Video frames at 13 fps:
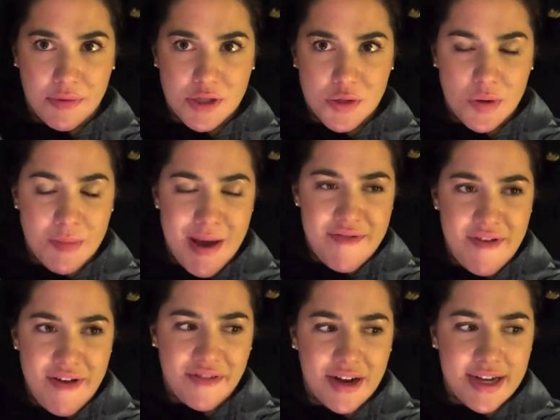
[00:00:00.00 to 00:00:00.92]
which is one of my
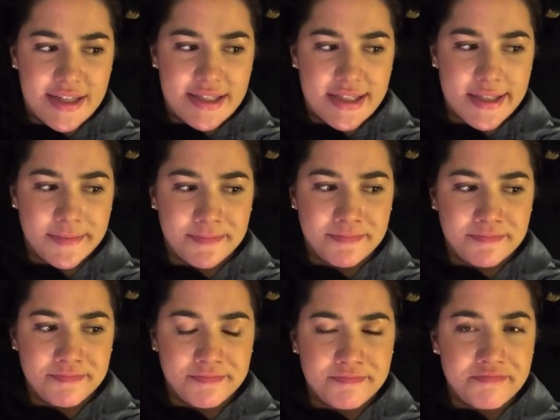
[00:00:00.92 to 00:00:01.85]
favorites.
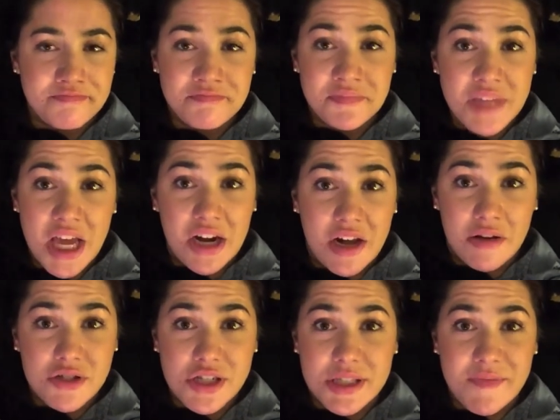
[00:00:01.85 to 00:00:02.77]
I don't
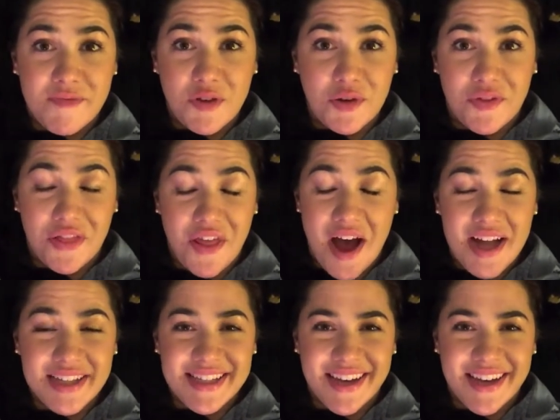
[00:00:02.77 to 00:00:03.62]
know, just some food for thought.